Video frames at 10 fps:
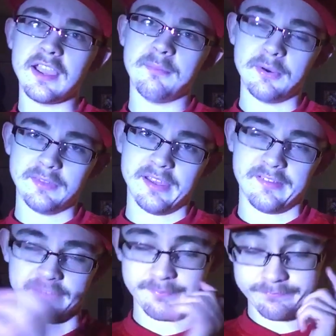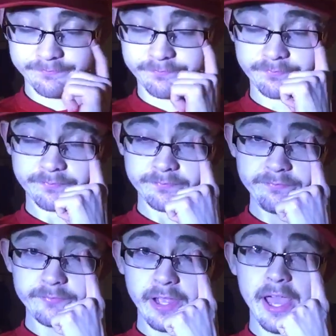thing about this
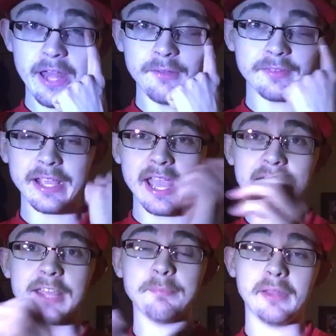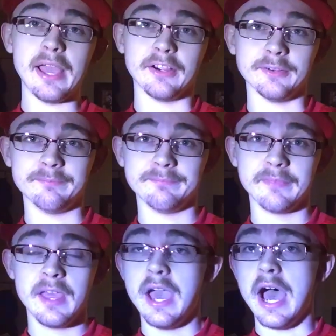I don't think any player,
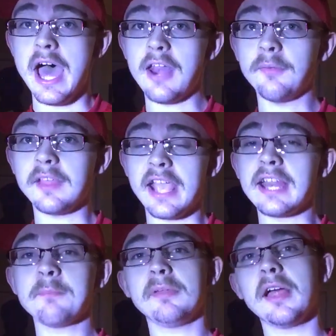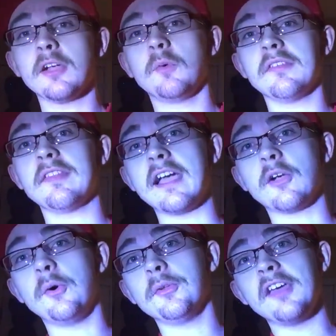I don't think any player wants that
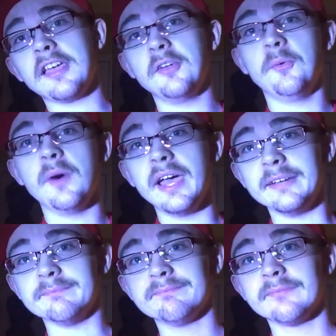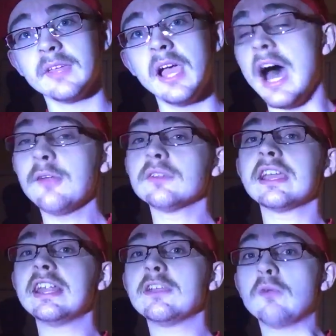goal taken away. I don't
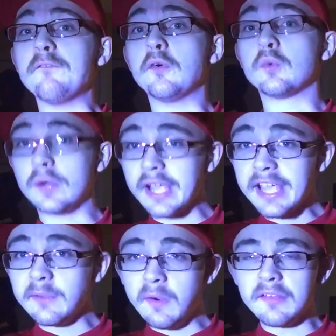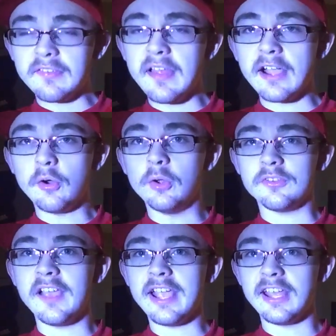think any referee wants that goal
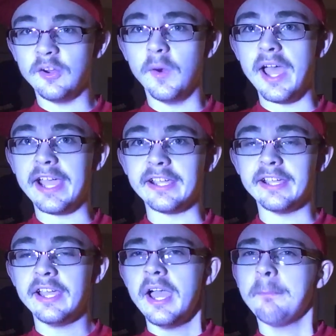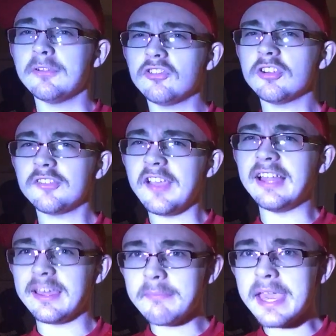taken away. But you're
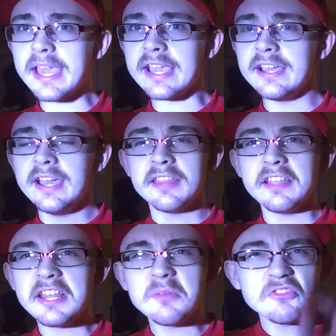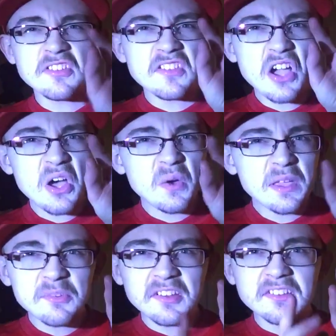telling me that he was just, oh,
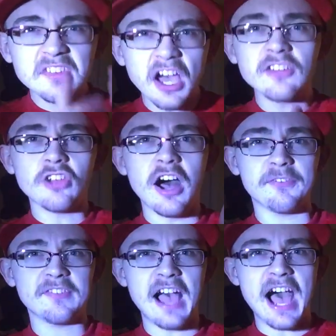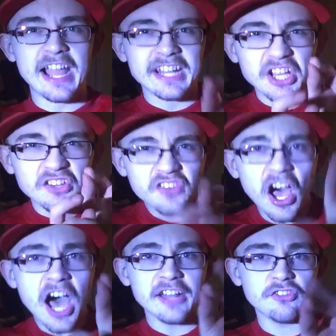he was a touch offside.
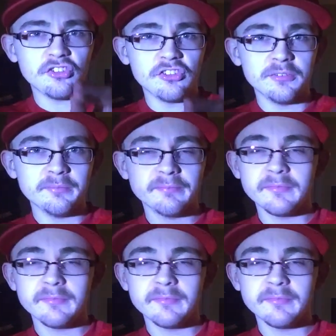Touch!